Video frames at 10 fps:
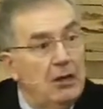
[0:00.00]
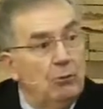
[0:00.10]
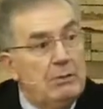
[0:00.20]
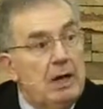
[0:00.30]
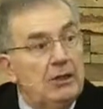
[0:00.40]

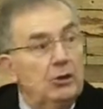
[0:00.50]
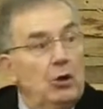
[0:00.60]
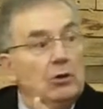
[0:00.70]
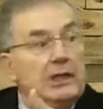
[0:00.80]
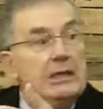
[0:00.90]
we might
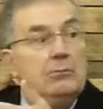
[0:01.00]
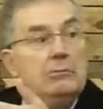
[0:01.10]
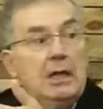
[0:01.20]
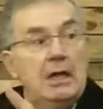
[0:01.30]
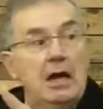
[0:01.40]
call him
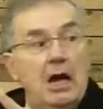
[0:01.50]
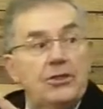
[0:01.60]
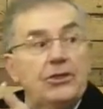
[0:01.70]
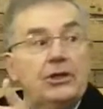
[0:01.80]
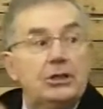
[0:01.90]
a
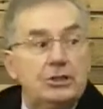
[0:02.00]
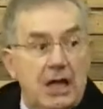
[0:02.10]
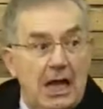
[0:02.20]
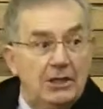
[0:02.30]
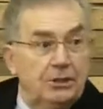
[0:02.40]
third
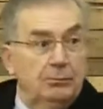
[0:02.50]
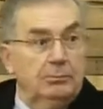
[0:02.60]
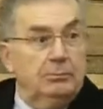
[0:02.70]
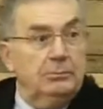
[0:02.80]
Adam